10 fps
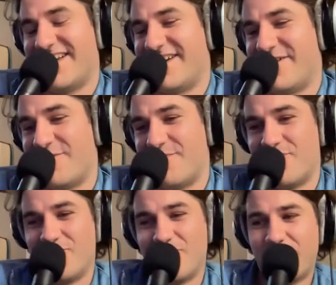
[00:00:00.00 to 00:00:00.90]

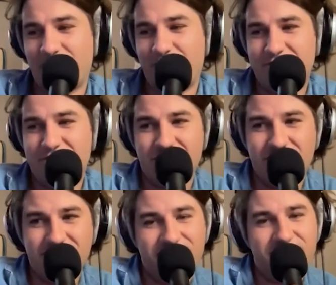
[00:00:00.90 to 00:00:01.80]
Um, so
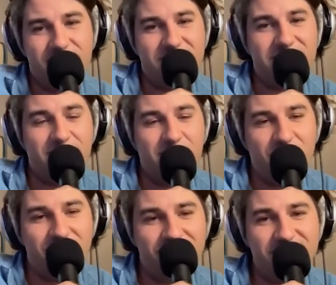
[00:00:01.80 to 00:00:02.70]
yeah, we still got more
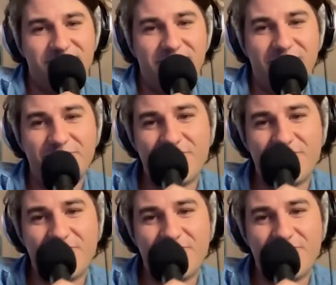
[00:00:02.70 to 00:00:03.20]
rehearsal to go.